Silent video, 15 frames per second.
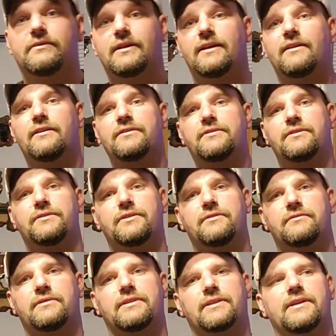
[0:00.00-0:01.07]
Well, I also don't
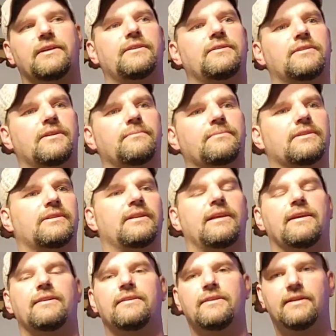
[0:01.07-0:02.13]
want to carry something
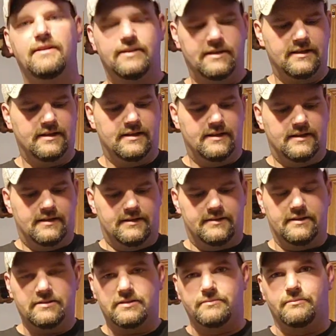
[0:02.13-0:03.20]
that,
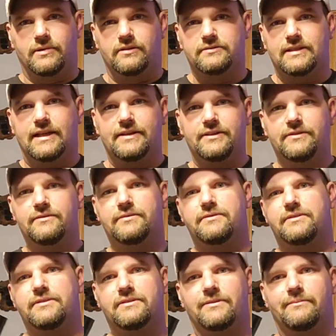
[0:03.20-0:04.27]
this is multi-use,
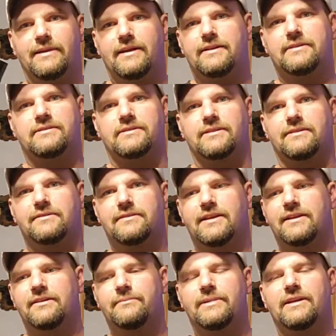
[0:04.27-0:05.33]
just a magazine.
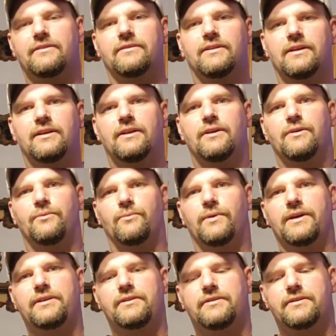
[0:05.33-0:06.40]
Think about
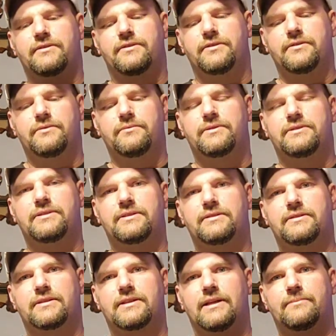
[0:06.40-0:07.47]
what you could do with
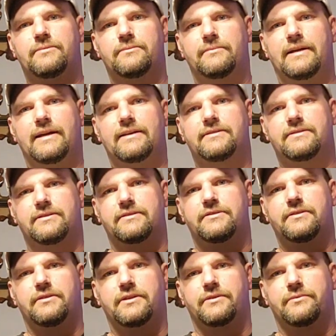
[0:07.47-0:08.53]
just a couple of magazines.
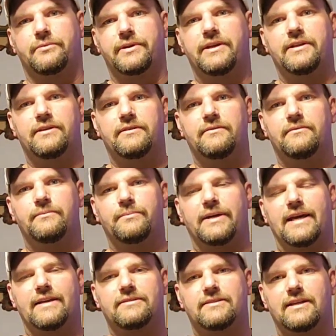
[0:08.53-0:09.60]
You can read it,
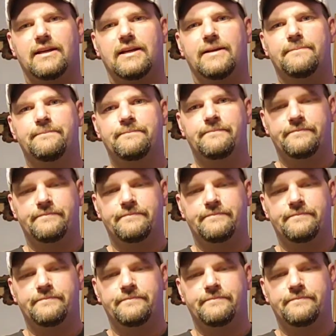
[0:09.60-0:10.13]
pass time.